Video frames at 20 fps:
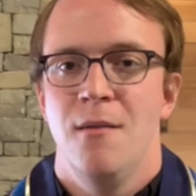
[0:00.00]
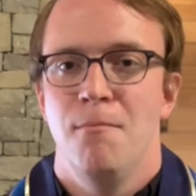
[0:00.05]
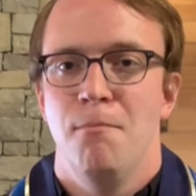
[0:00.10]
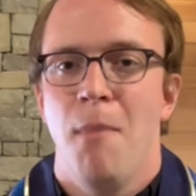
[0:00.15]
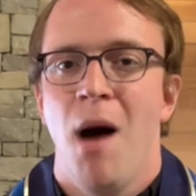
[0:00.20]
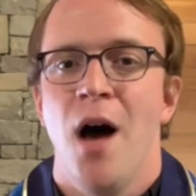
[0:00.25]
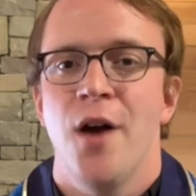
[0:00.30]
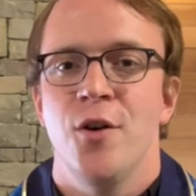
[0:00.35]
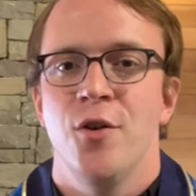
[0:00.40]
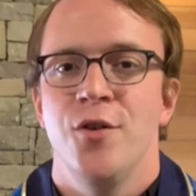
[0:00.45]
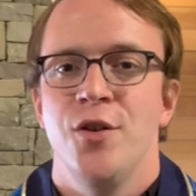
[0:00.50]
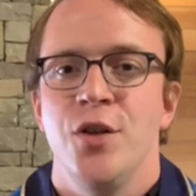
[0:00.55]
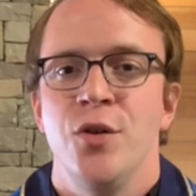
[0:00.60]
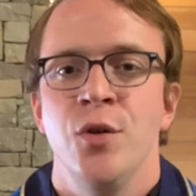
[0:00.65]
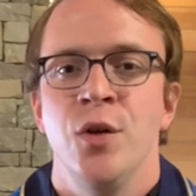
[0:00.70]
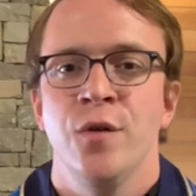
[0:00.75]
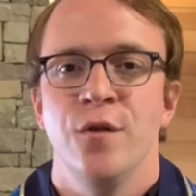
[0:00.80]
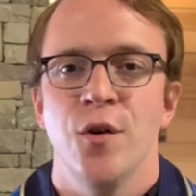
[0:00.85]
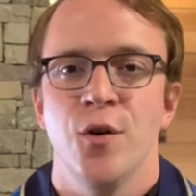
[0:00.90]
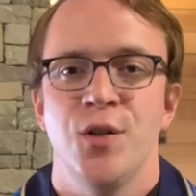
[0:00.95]
Modern
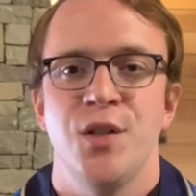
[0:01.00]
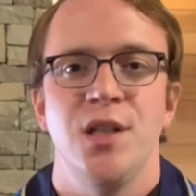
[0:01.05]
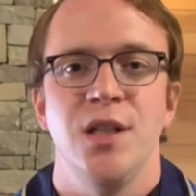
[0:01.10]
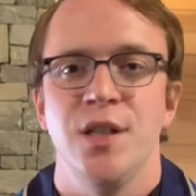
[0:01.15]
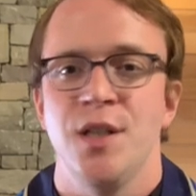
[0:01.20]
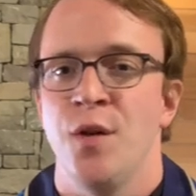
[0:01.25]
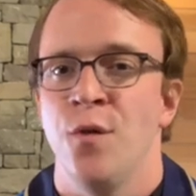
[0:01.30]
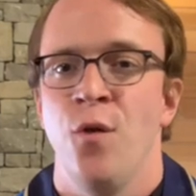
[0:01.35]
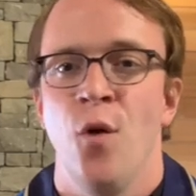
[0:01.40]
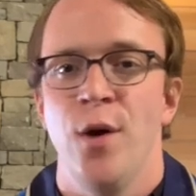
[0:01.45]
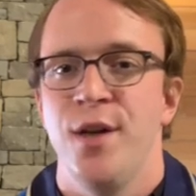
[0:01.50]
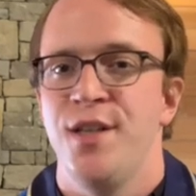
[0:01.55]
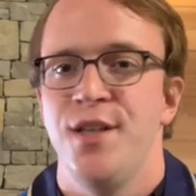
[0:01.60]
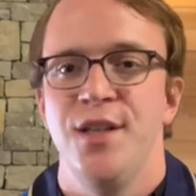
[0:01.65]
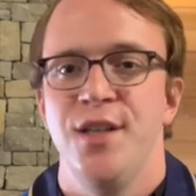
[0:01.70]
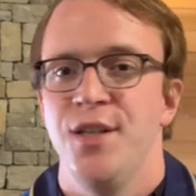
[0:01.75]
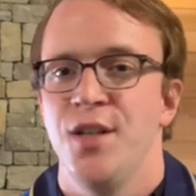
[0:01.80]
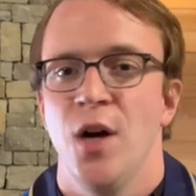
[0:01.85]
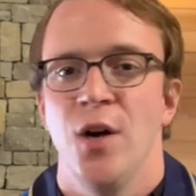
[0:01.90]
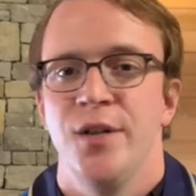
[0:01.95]
universalist
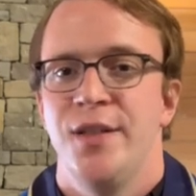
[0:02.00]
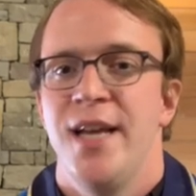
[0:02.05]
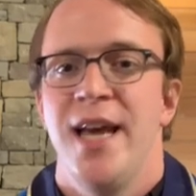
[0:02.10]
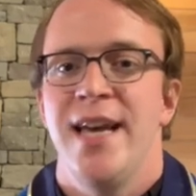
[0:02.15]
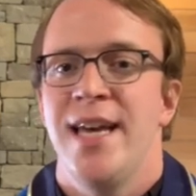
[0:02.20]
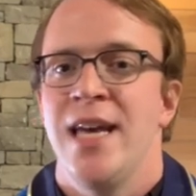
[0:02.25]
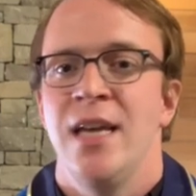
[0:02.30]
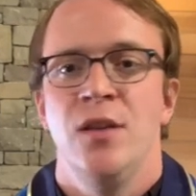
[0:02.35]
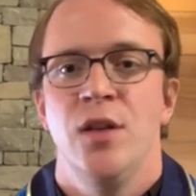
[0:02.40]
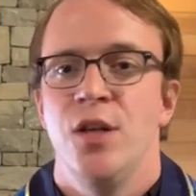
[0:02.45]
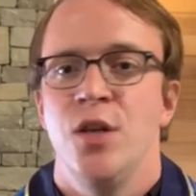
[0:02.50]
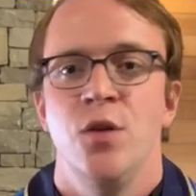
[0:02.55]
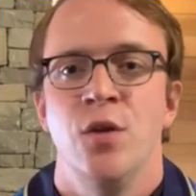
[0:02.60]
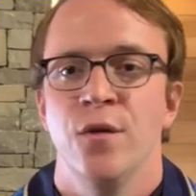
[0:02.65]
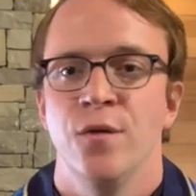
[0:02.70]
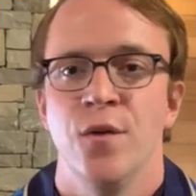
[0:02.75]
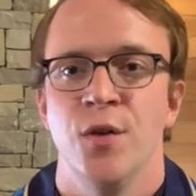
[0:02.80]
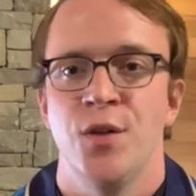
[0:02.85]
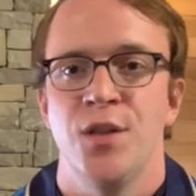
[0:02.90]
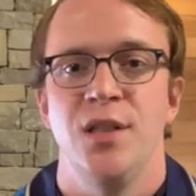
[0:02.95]
voices are taking the
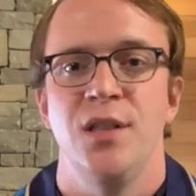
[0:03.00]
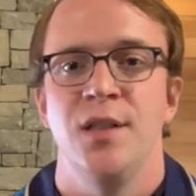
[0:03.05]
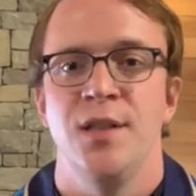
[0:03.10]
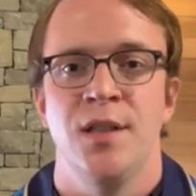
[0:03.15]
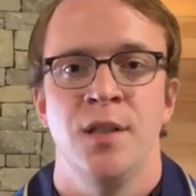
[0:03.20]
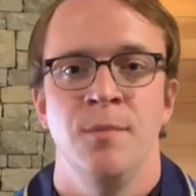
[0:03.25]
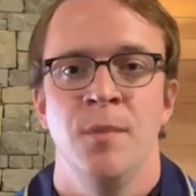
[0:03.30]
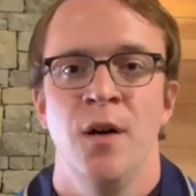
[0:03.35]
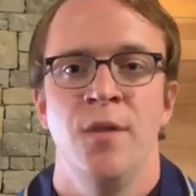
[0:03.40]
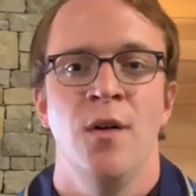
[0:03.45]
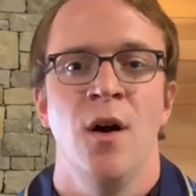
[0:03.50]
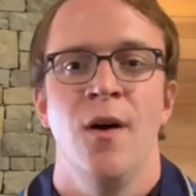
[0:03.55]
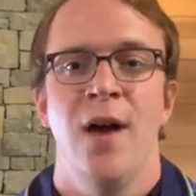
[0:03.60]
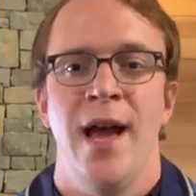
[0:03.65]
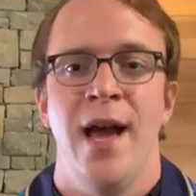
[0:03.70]
universalism of our